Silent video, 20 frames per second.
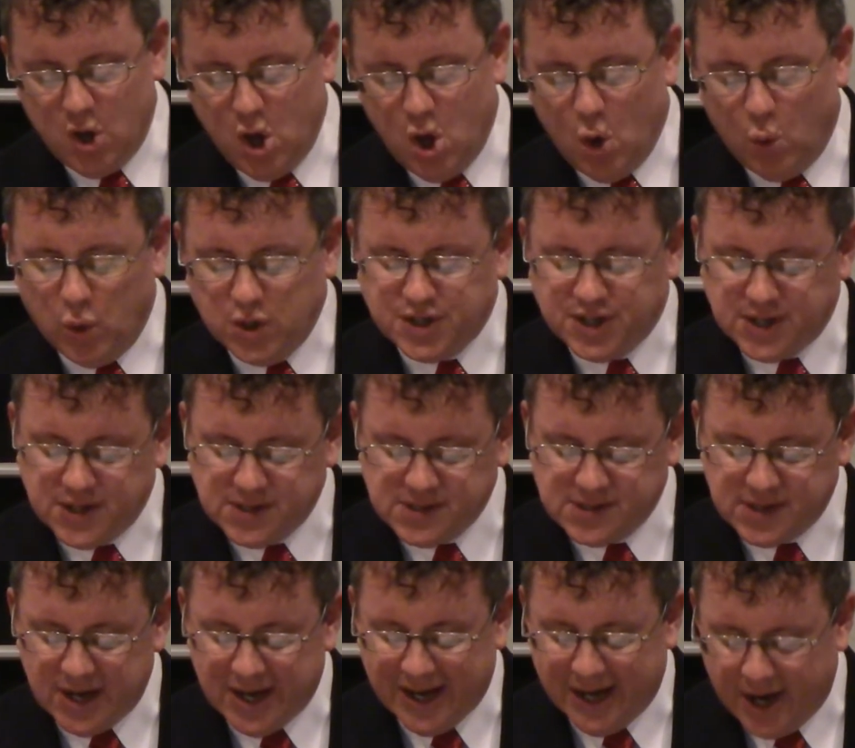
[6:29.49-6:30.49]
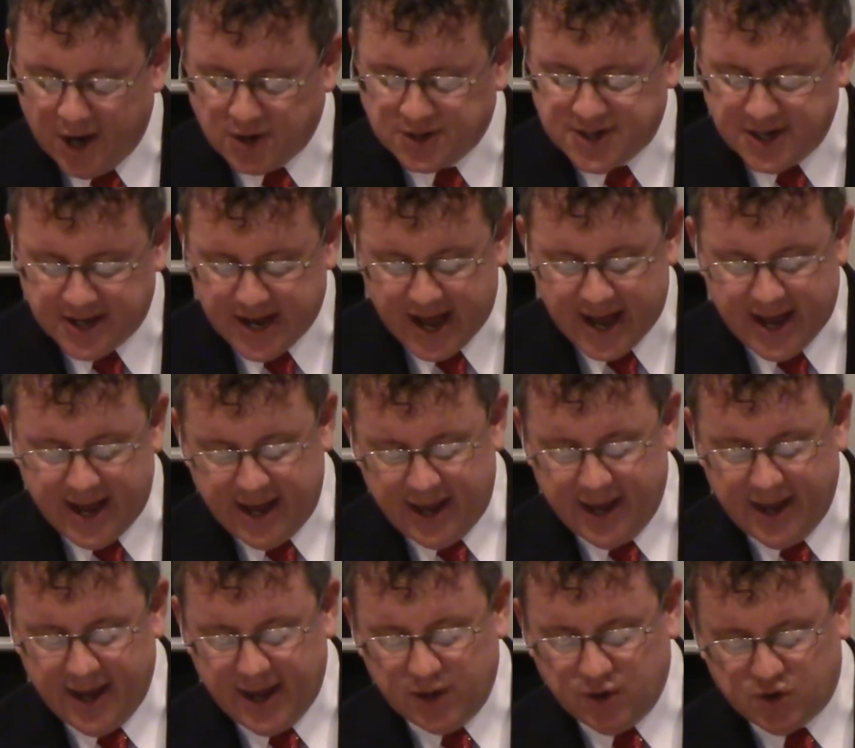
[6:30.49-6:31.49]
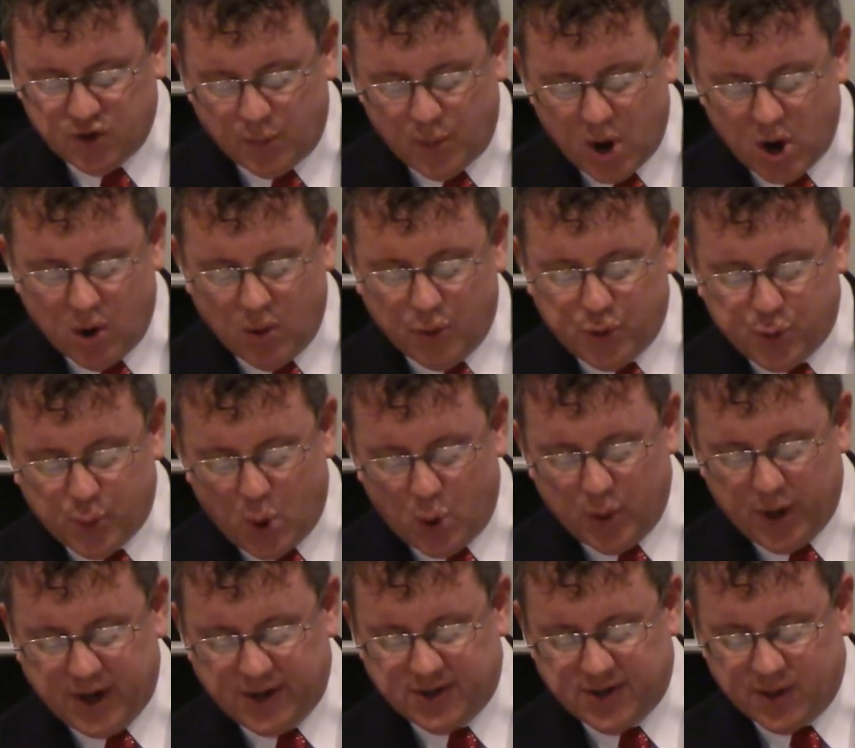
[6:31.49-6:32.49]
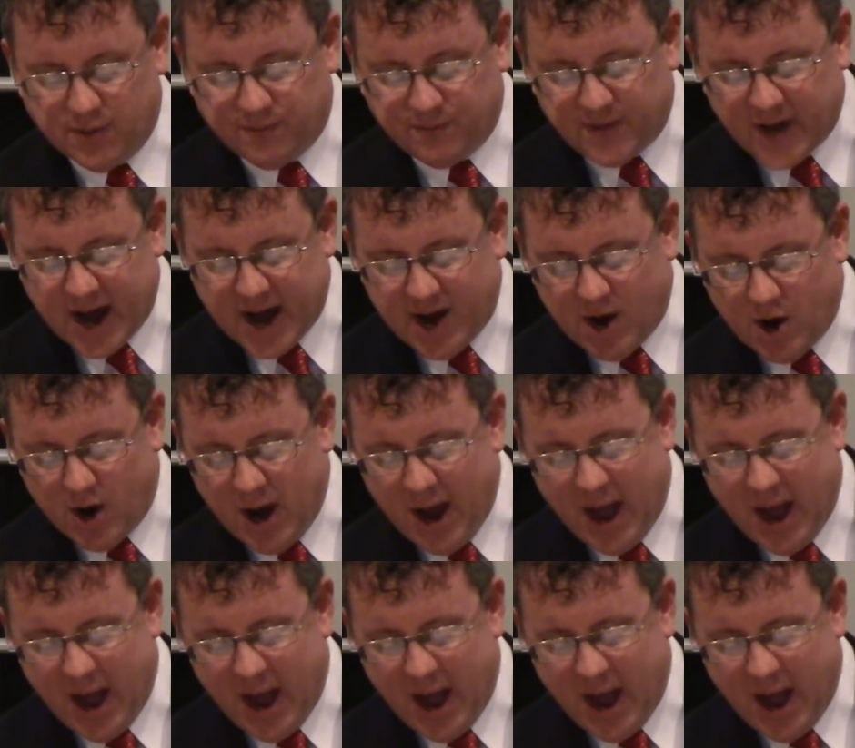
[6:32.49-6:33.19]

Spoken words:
which is here today and tomorrow thrown into the fire,